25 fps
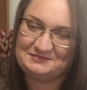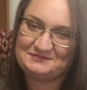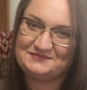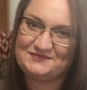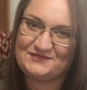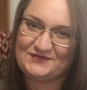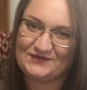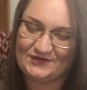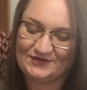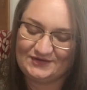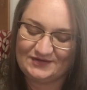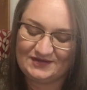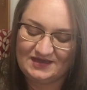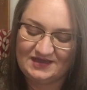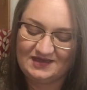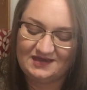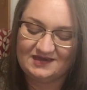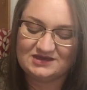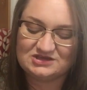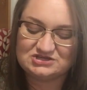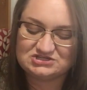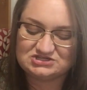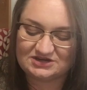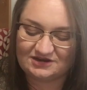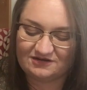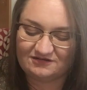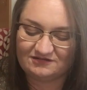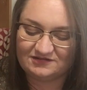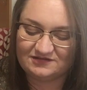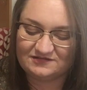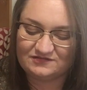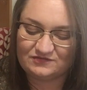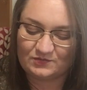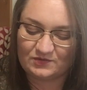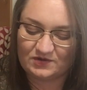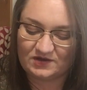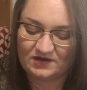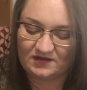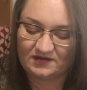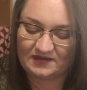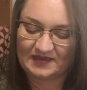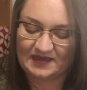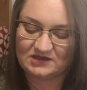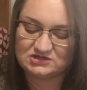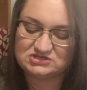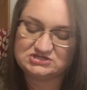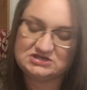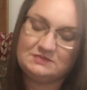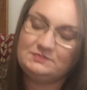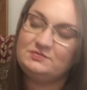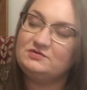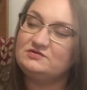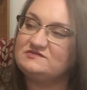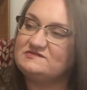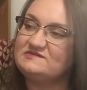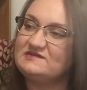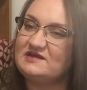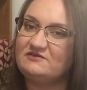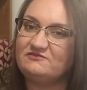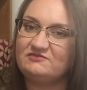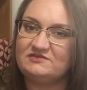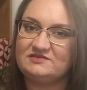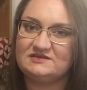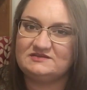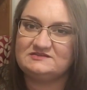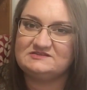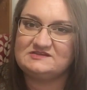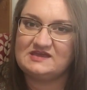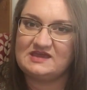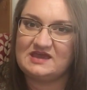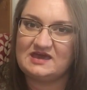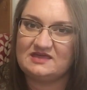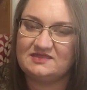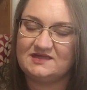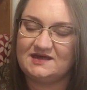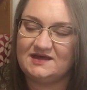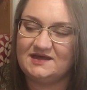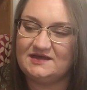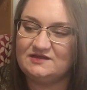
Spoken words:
So Cheralyn's work, how she puts everything together,